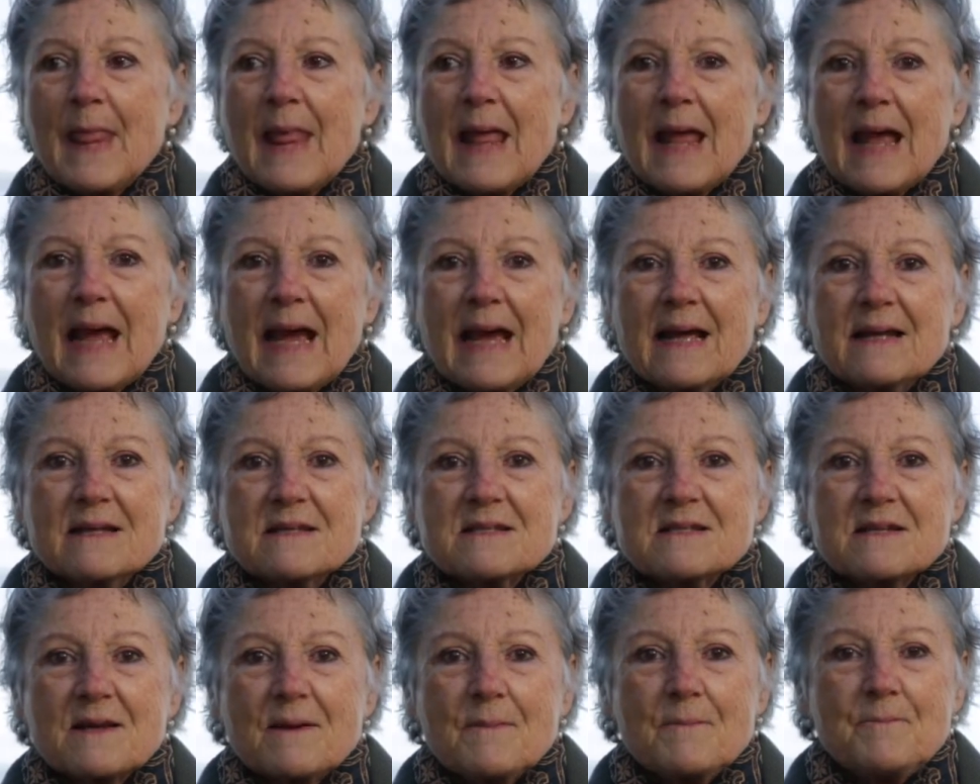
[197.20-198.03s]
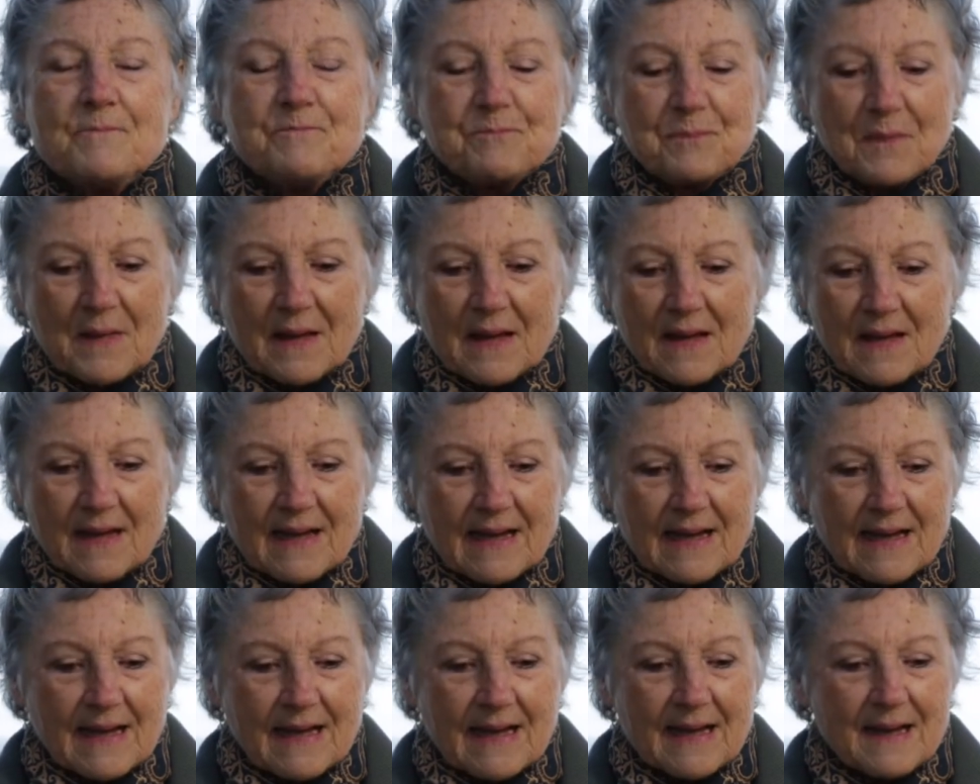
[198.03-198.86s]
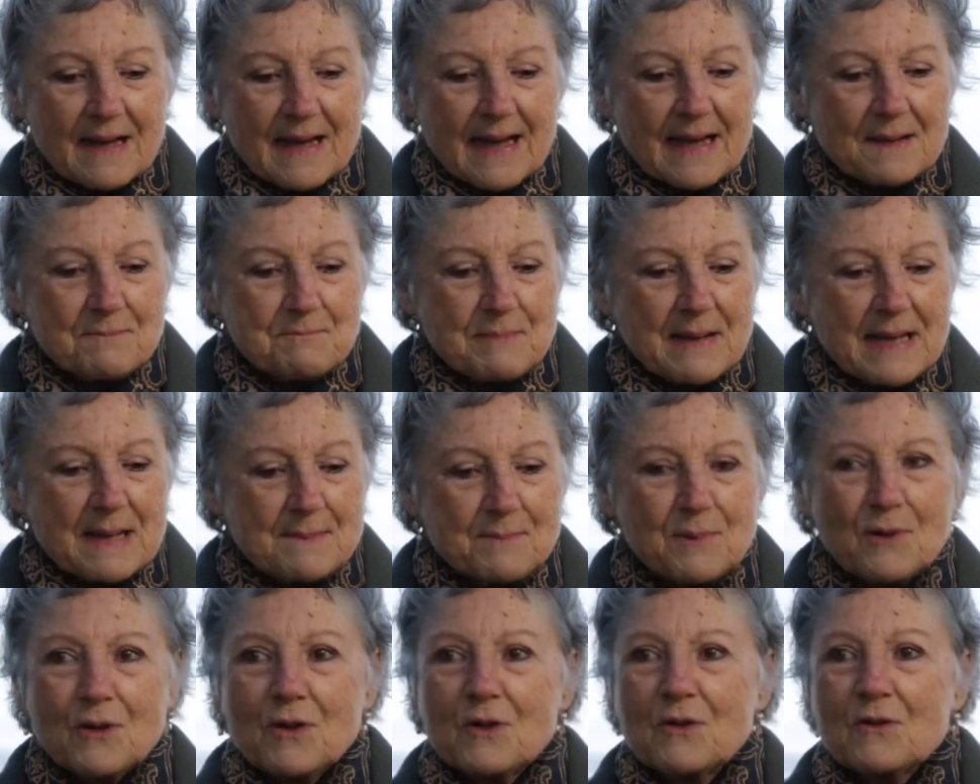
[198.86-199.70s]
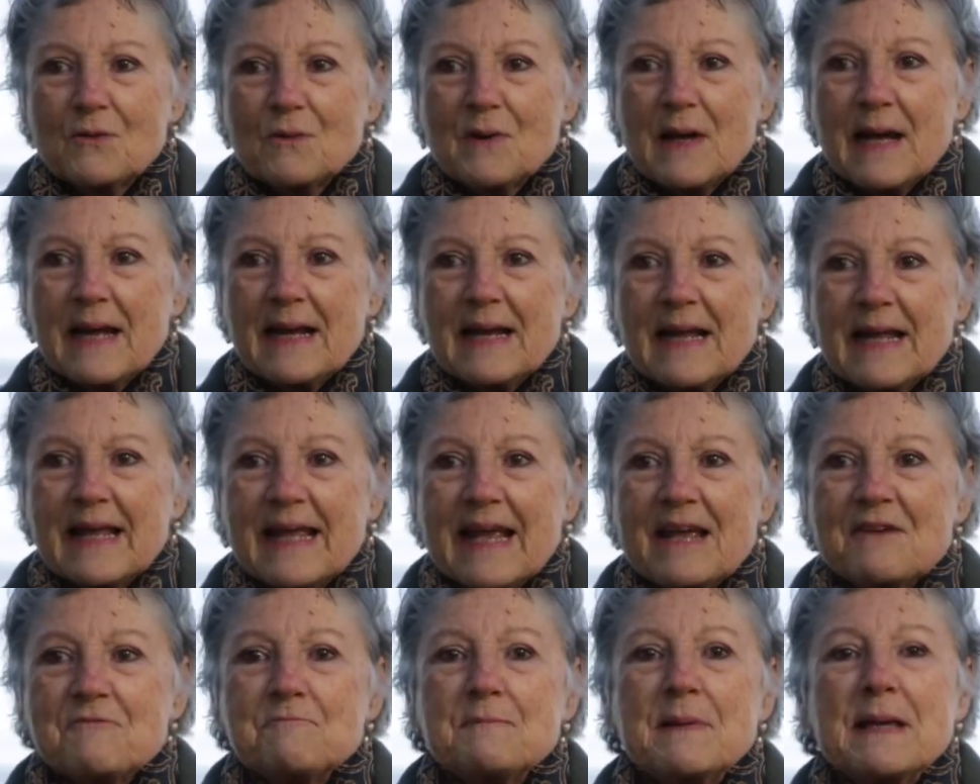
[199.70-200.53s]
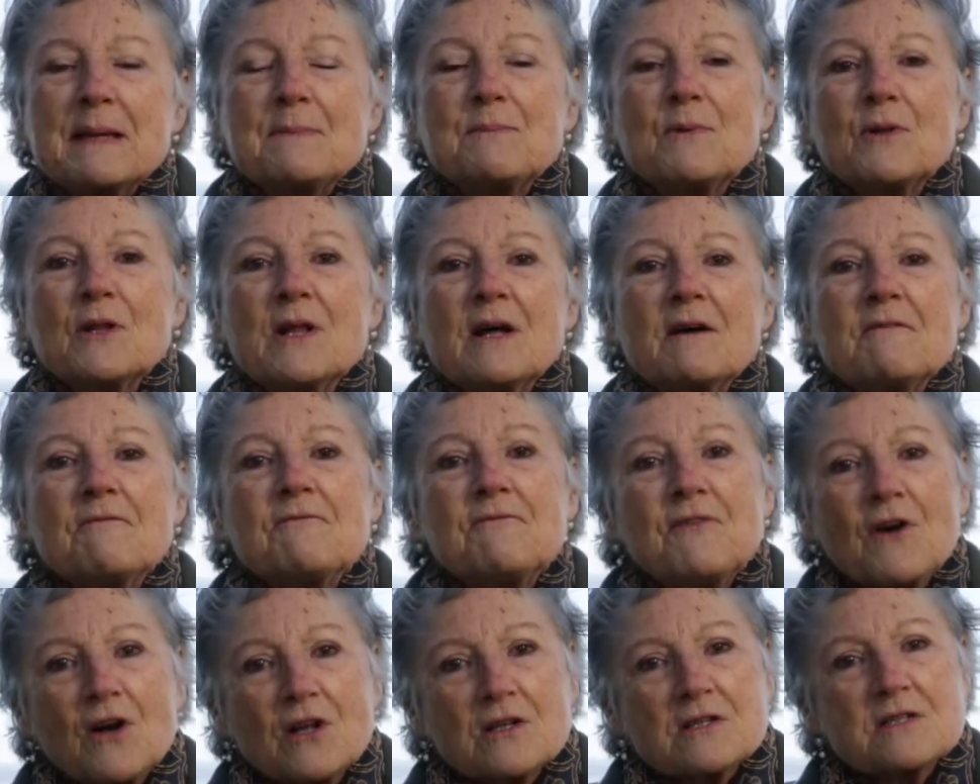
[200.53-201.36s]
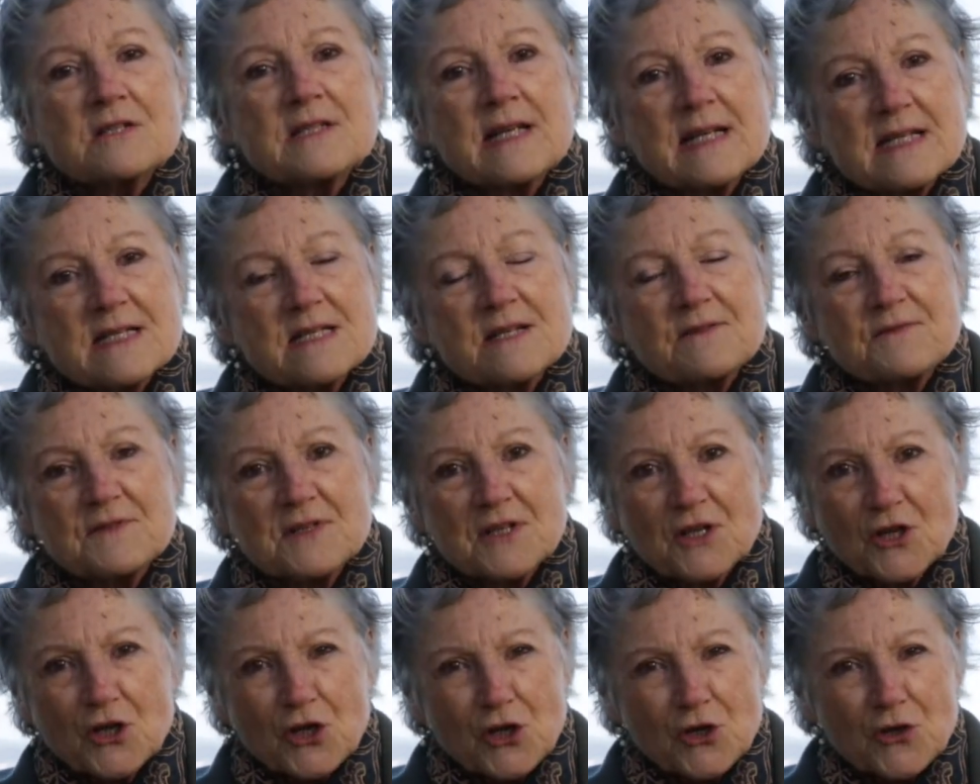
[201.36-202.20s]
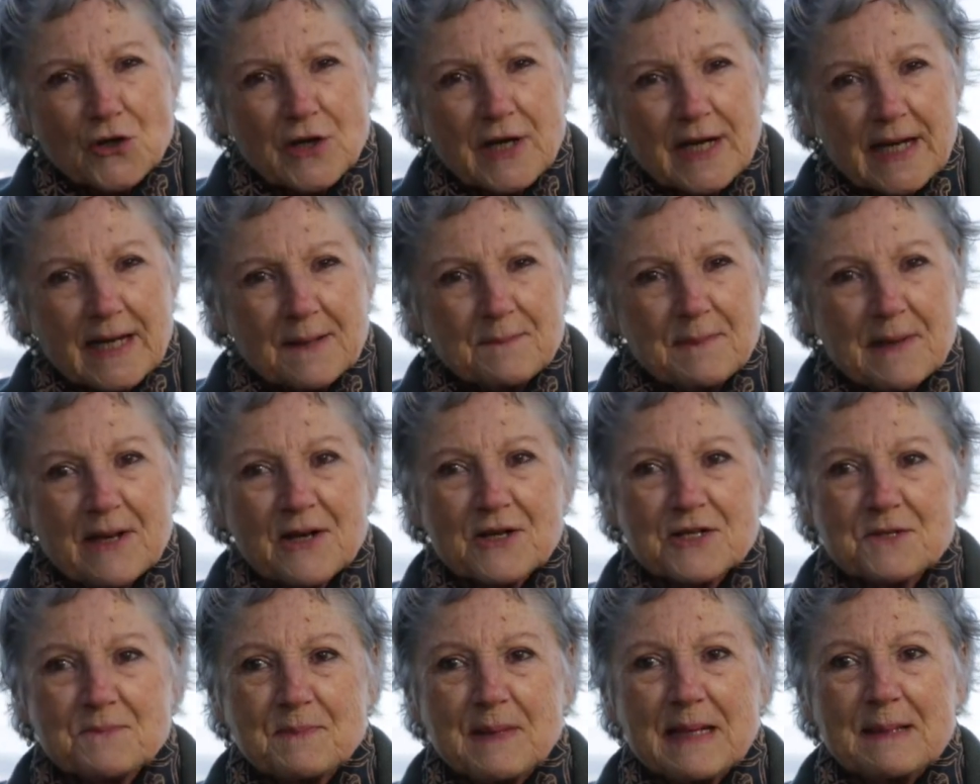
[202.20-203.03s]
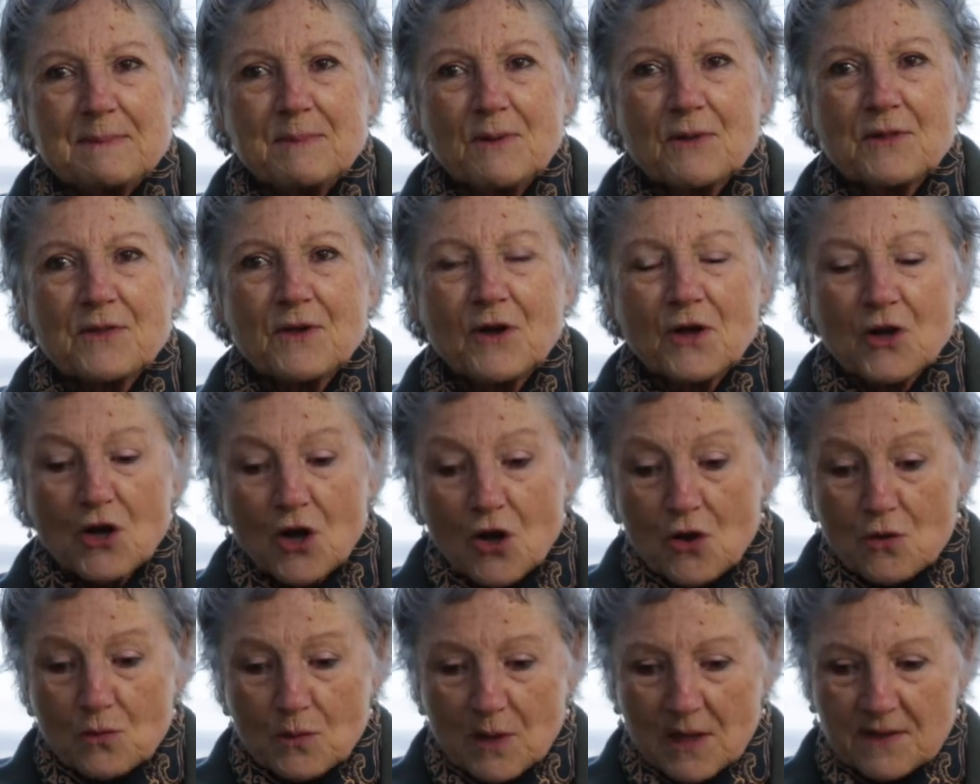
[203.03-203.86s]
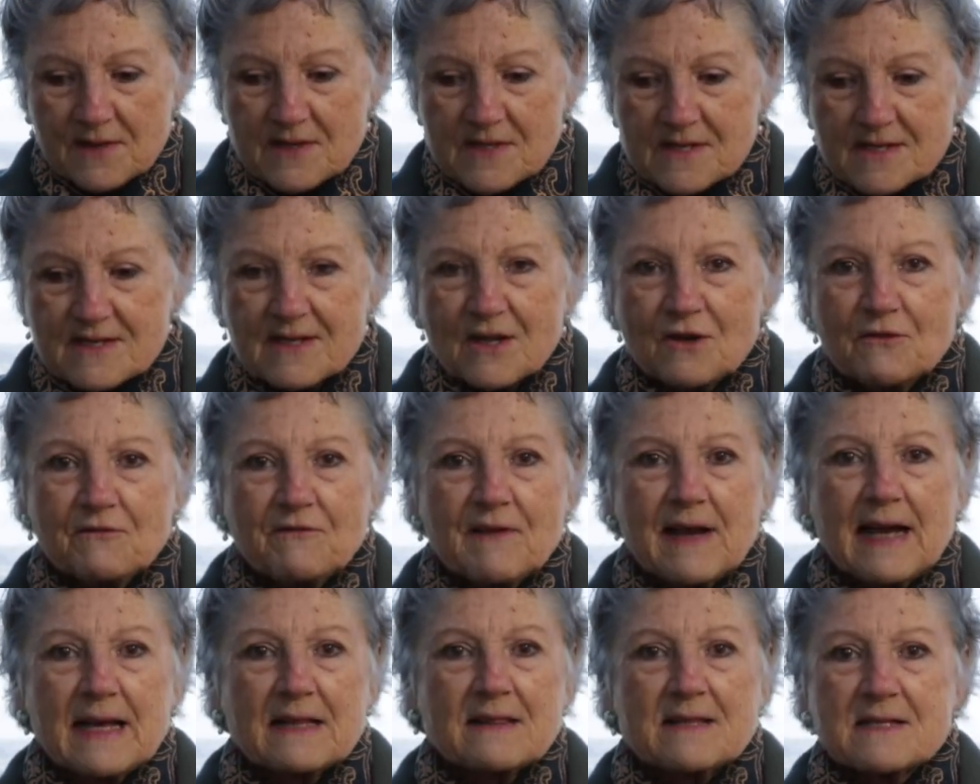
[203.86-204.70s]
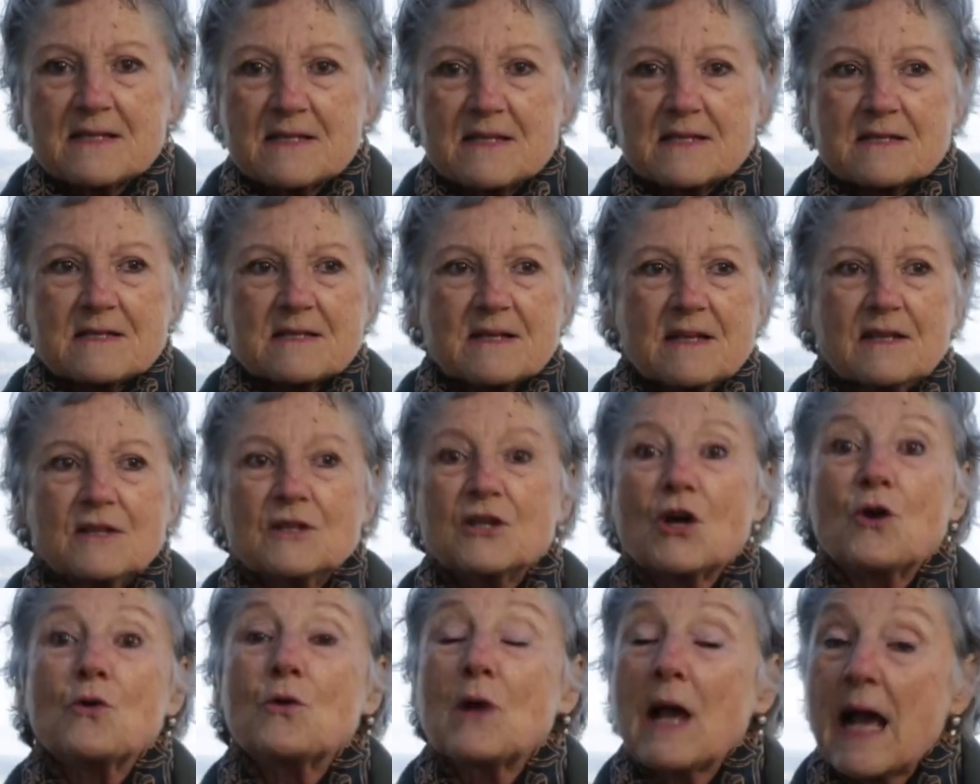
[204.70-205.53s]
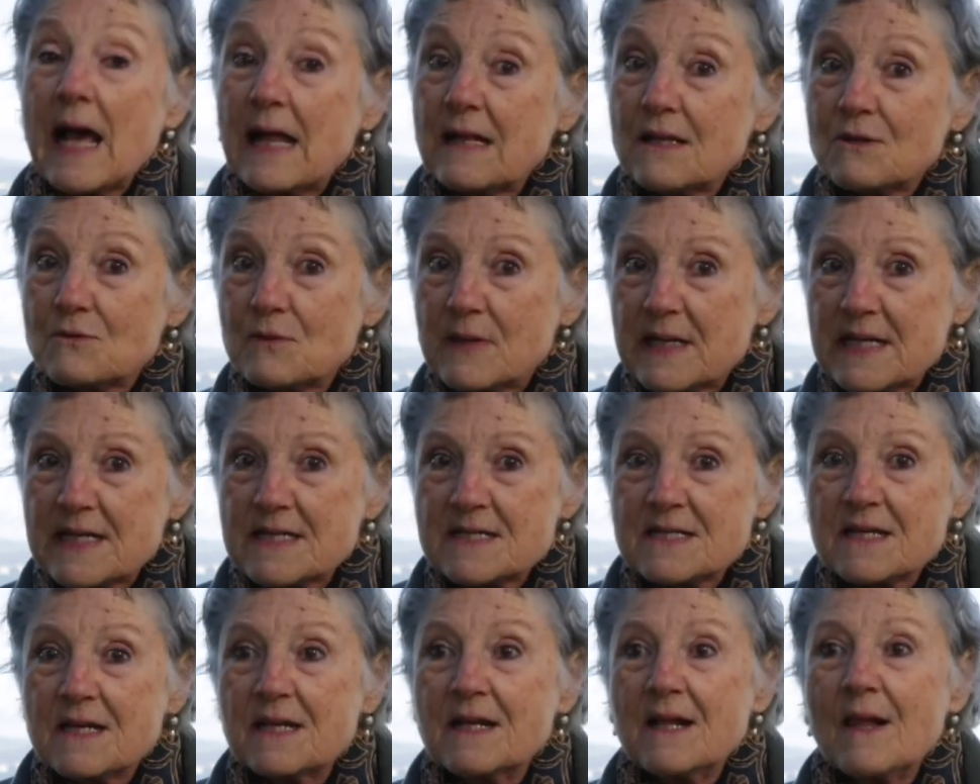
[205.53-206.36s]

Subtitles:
And it gave people a false sense of security because people thought, oh, well, this is low fat, this is low calories,